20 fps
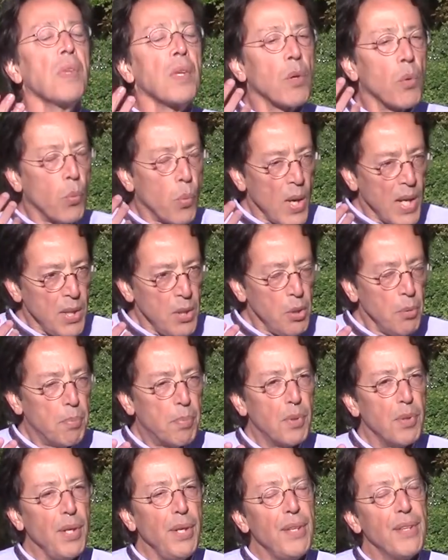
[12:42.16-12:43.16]
When you
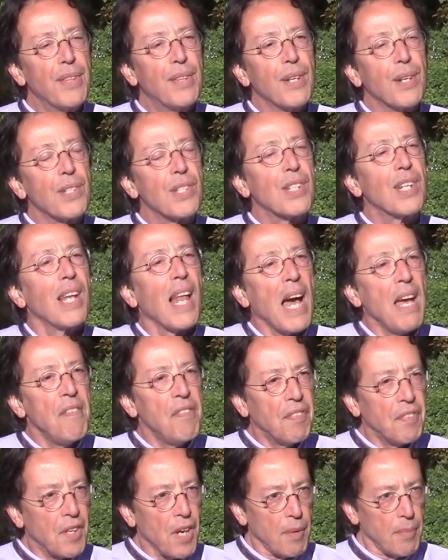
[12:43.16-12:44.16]
breathe, there's
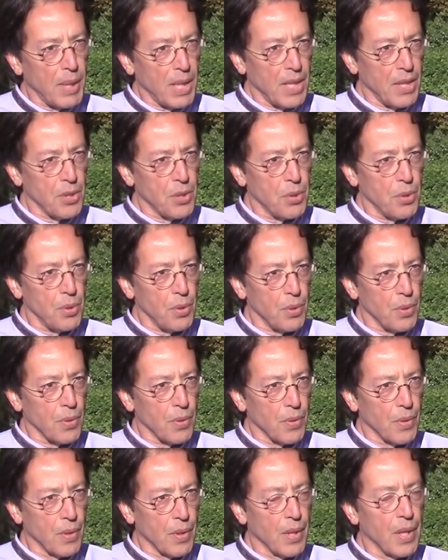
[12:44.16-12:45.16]
life coming into you.
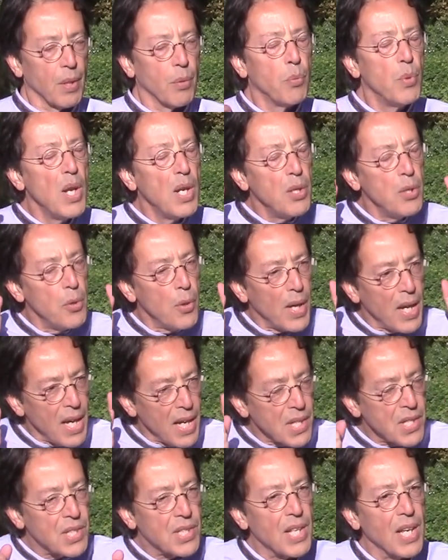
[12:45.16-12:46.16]
When you
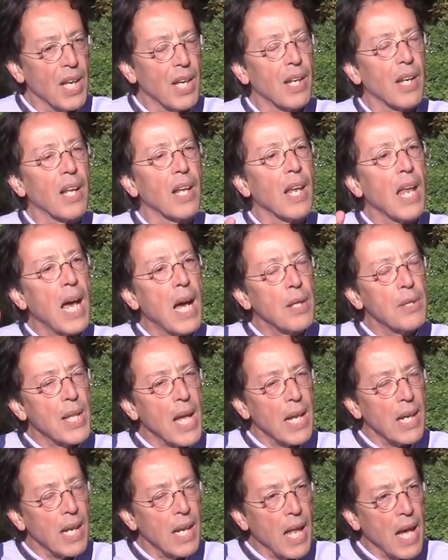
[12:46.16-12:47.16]
exhale, allow
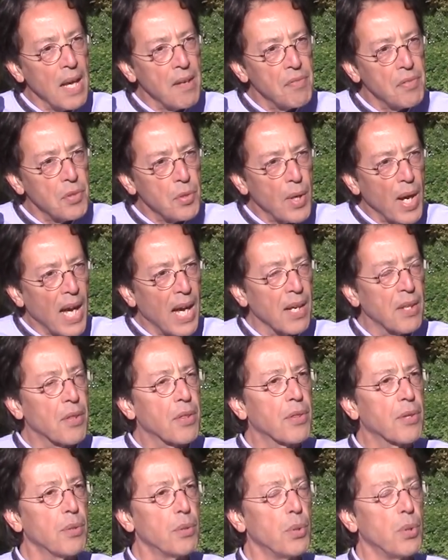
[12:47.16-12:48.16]
that life to act
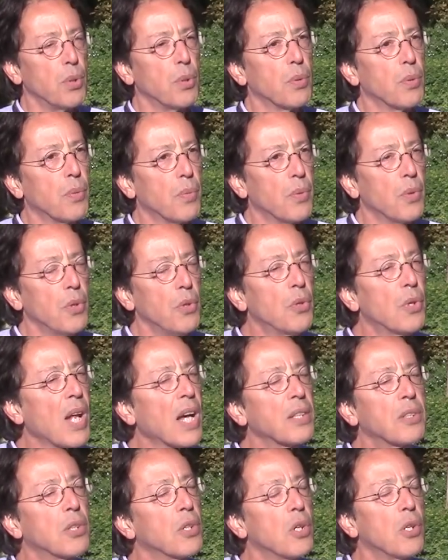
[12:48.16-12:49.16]
through you. You're
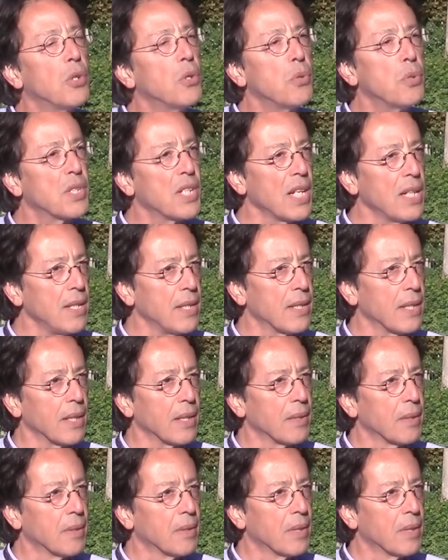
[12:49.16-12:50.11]
not going to lose anything.